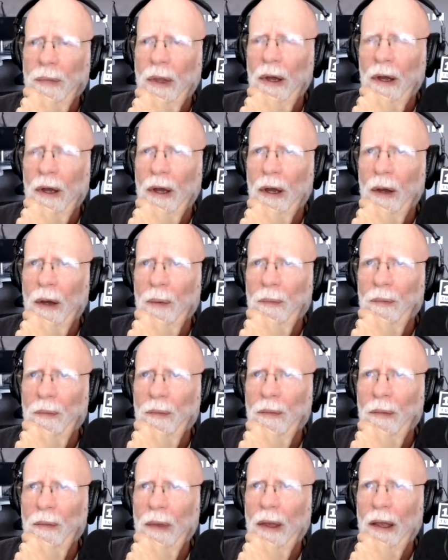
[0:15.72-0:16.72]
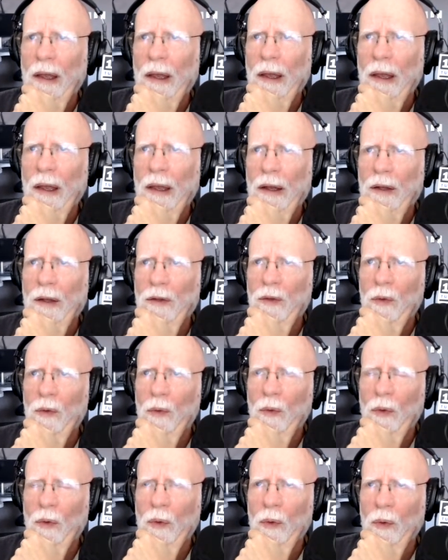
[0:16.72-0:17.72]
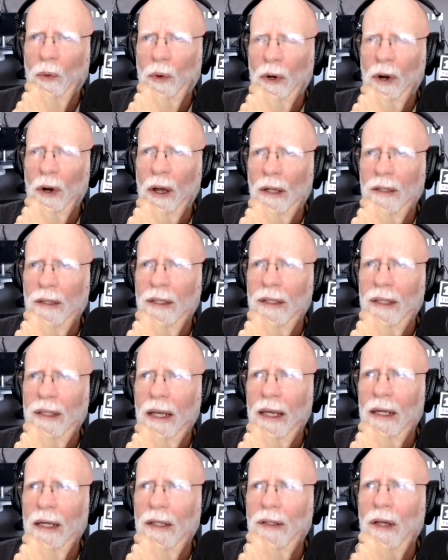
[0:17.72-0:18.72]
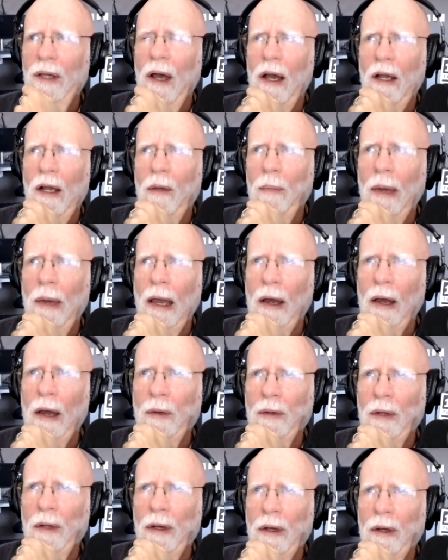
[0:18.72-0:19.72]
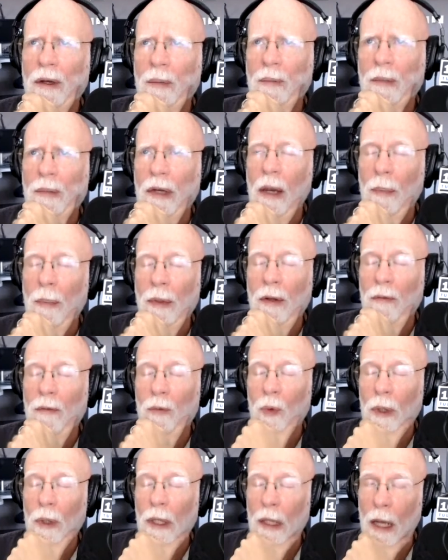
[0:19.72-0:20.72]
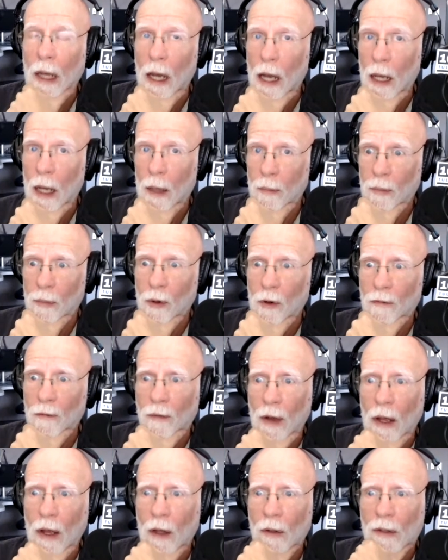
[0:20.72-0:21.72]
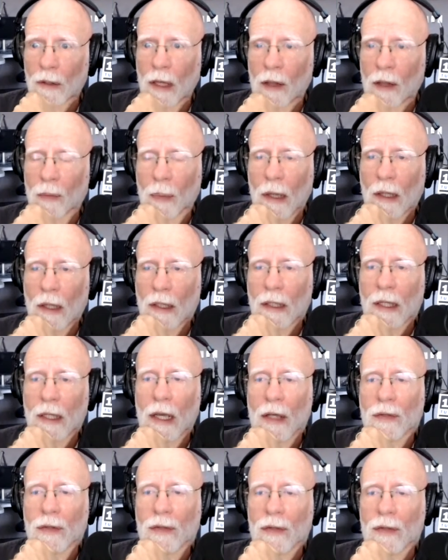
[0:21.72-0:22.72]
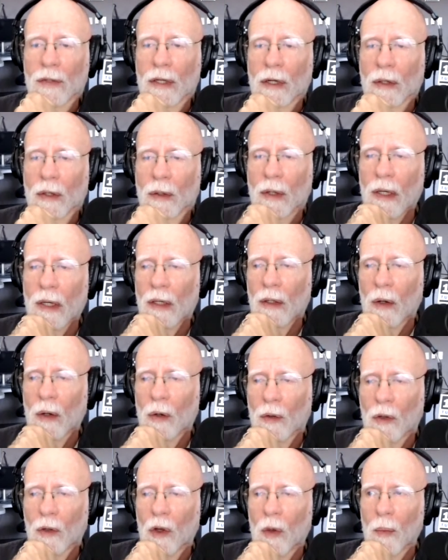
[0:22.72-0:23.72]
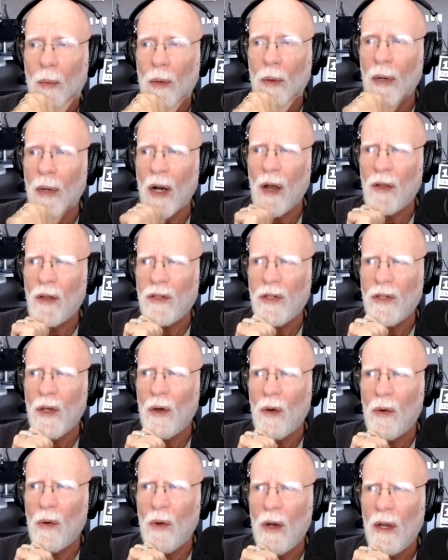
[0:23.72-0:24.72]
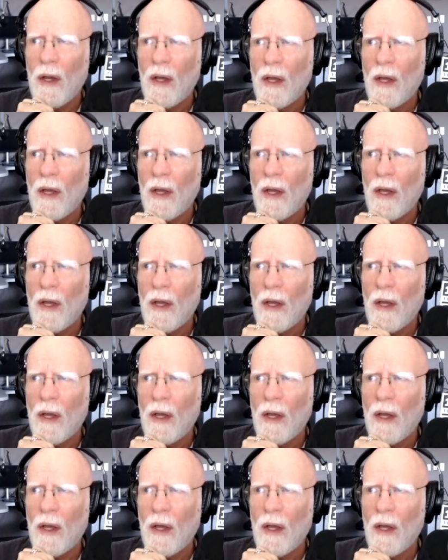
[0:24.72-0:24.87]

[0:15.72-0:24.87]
And we're on today to talk about a couple of really high-profile death penalty cases here in Oklahoma, but also